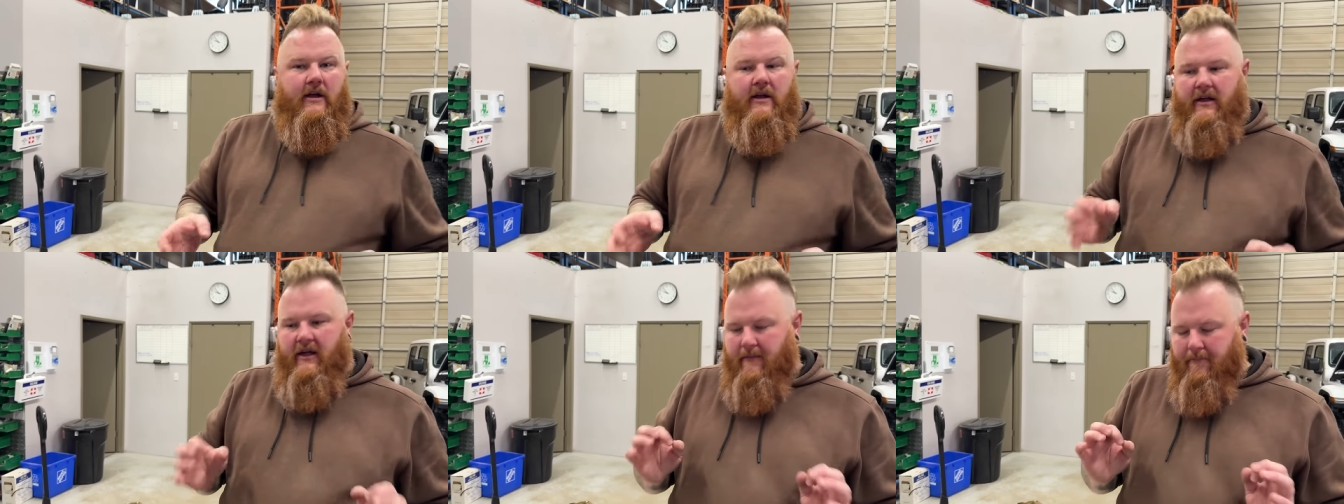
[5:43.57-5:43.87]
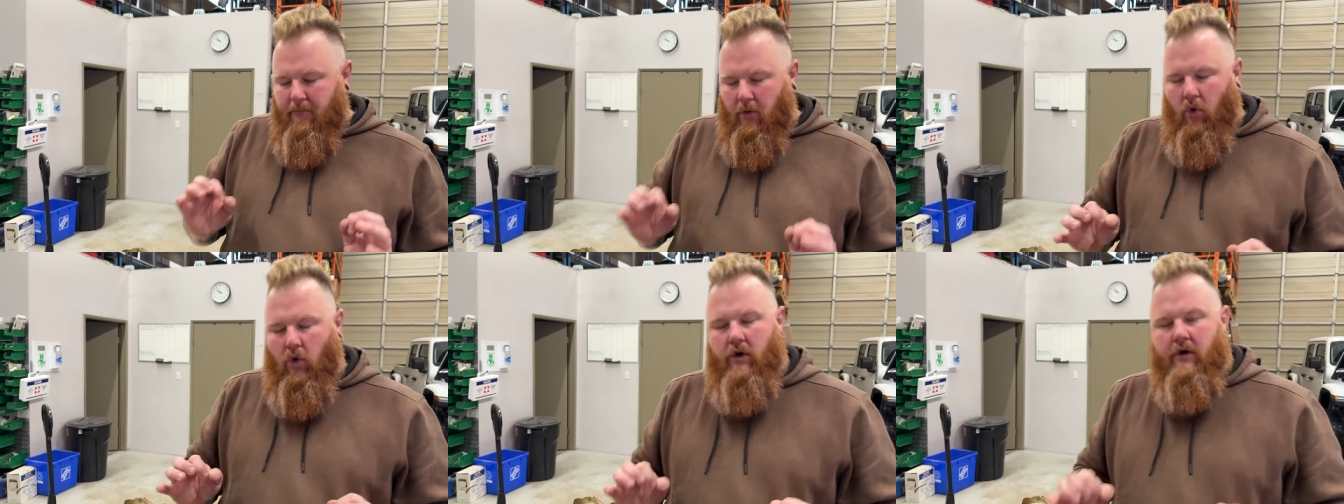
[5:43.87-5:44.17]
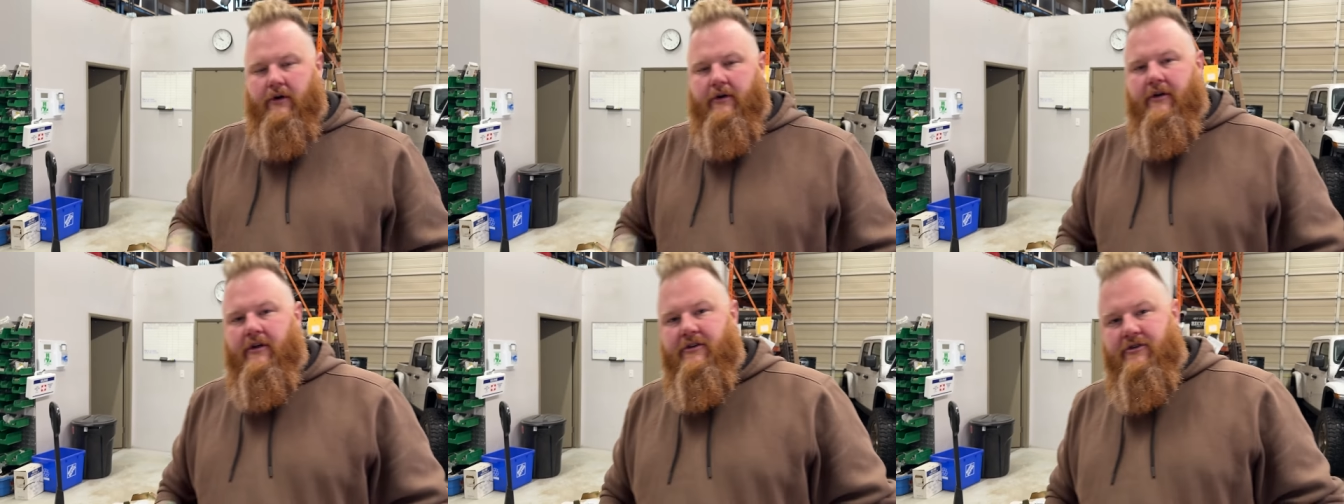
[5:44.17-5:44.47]

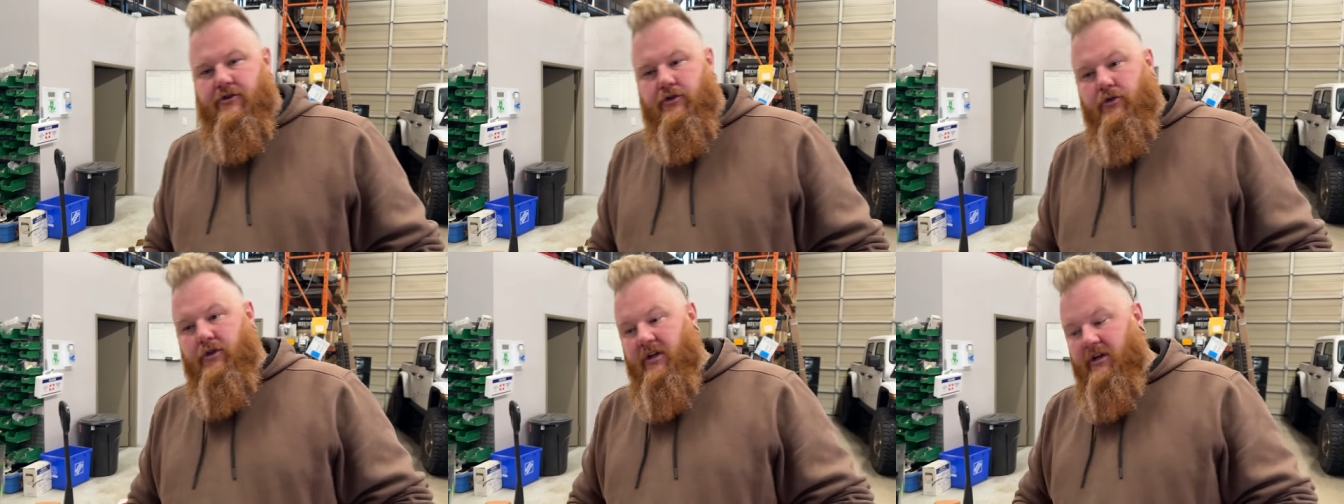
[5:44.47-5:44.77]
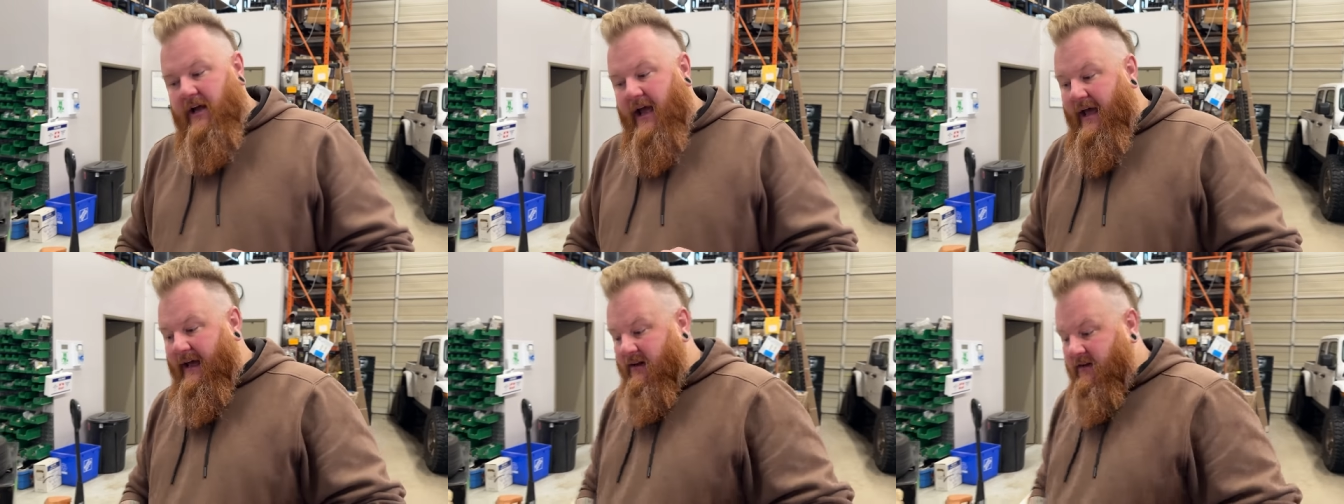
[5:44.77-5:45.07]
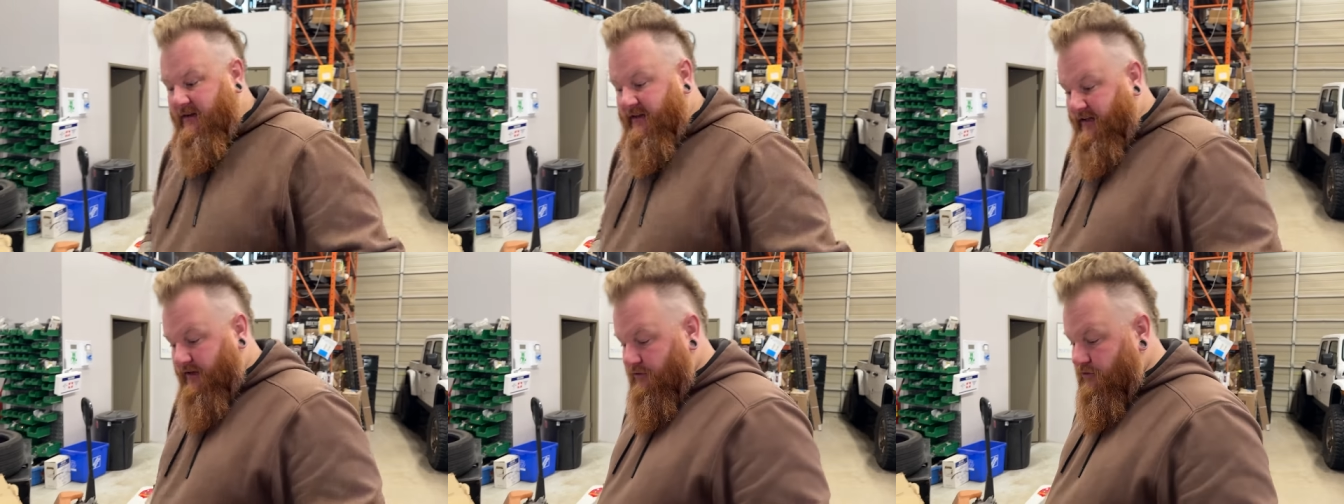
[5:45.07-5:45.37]
important to the
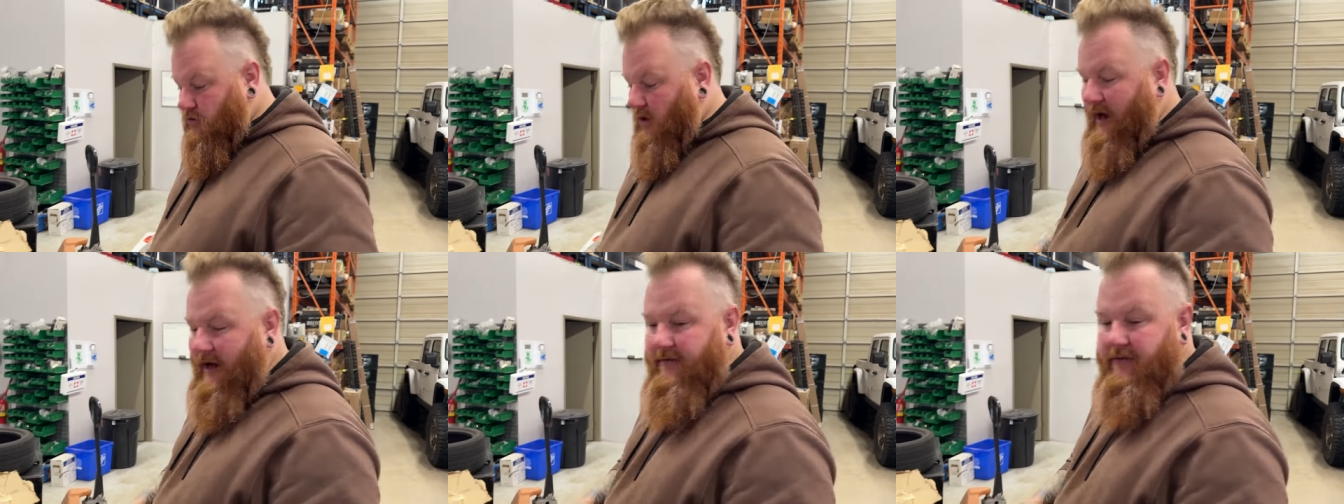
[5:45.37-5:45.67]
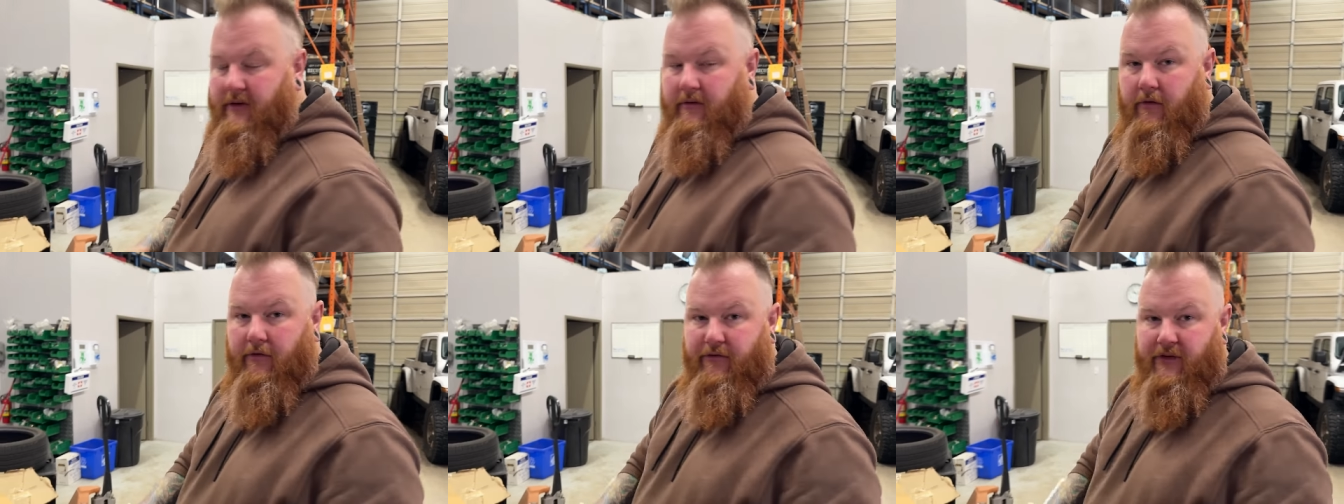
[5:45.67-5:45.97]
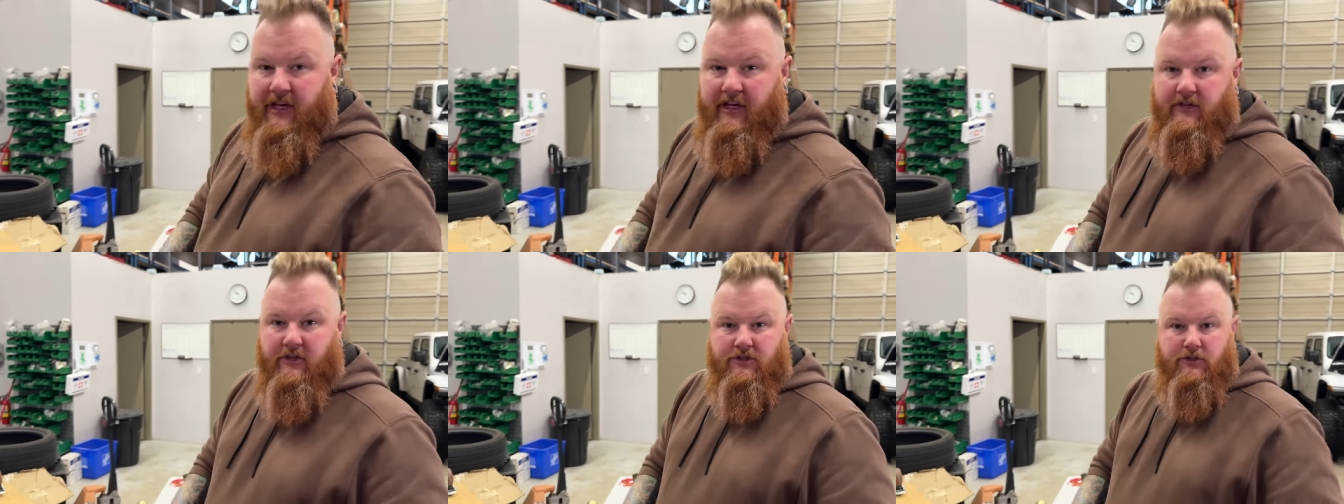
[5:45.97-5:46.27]
handling and driving of a vehicle,